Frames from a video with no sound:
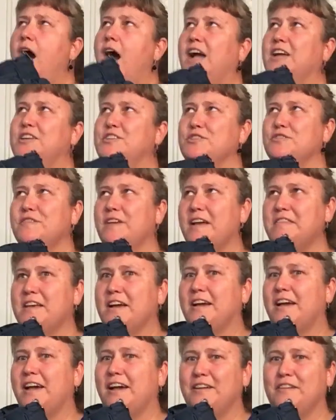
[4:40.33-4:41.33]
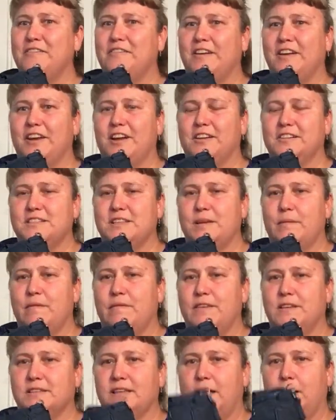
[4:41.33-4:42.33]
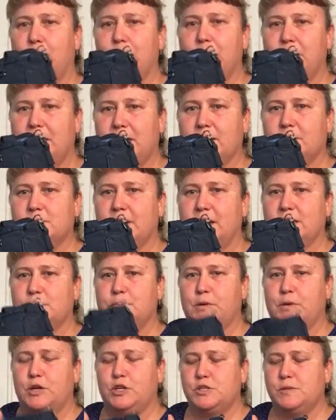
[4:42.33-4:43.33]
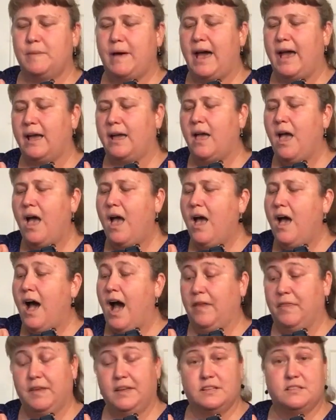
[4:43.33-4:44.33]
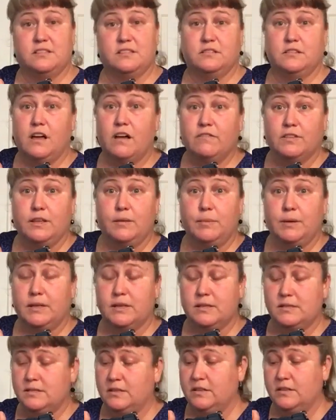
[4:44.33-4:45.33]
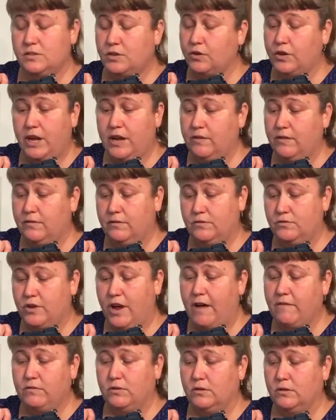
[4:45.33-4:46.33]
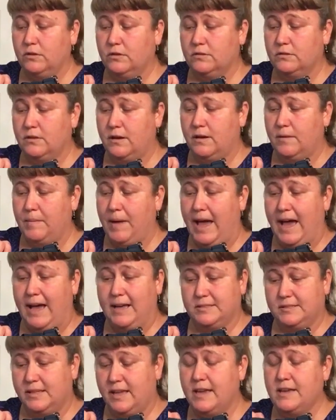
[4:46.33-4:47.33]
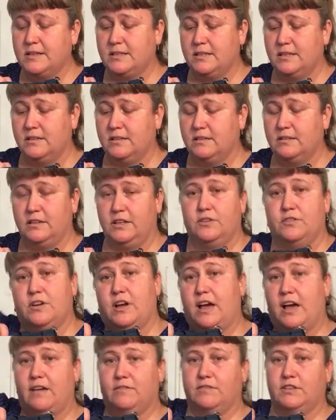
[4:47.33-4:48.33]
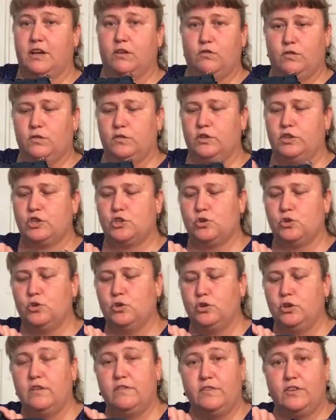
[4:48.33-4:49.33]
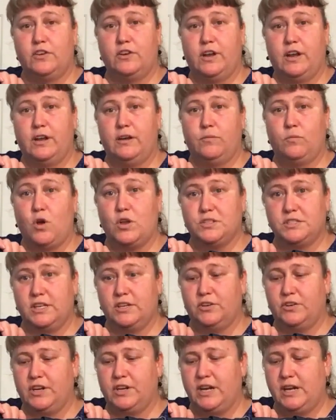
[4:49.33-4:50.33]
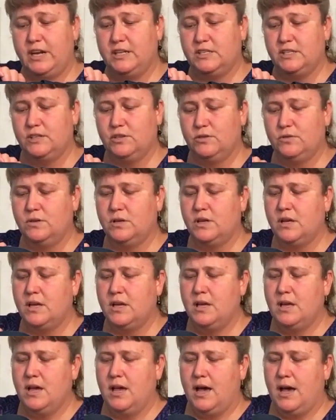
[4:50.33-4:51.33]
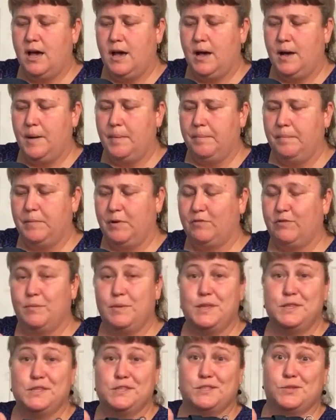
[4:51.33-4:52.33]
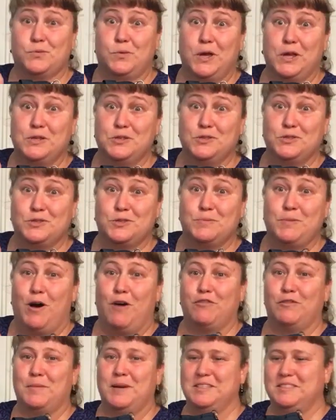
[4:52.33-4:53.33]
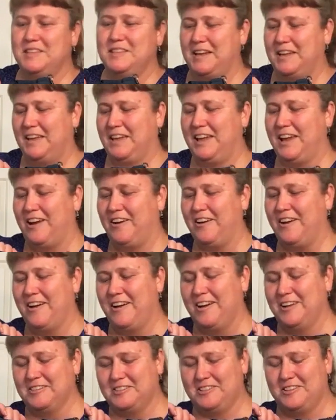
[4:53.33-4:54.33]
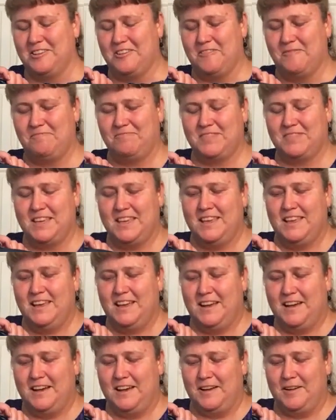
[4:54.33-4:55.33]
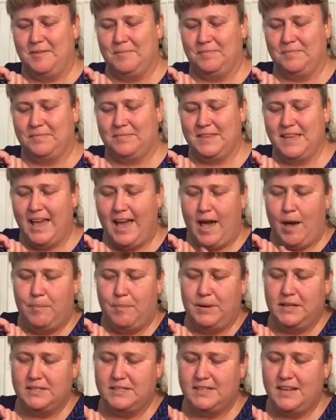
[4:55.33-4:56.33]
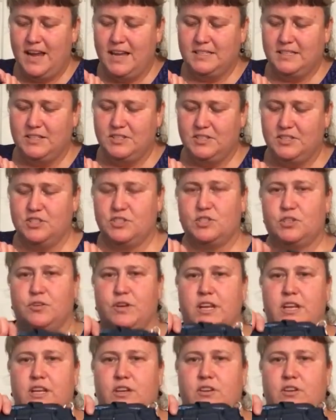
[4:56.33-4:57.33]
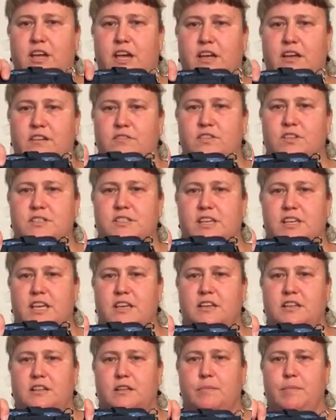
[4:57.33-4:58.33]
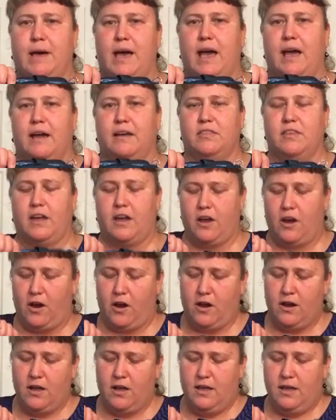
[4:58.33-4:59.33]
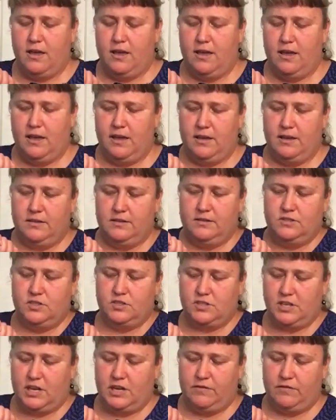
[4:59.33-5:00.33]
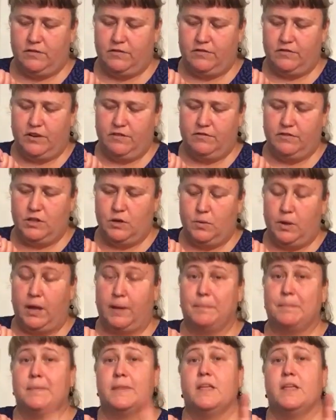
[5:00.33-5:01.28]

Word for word: I do find that kind of funny on some of these, like a medium-sized purse bag. I think it's lovely because it is great travel um, asset to you know not have to have it over your shoulder if you're not wanting or needing to. Um, but for me, this is way too small for my second carry-on. So um, yeah, but it's nice. It's discreet, you know, kind of just hidden in the back there, and just kind of a free-flowing.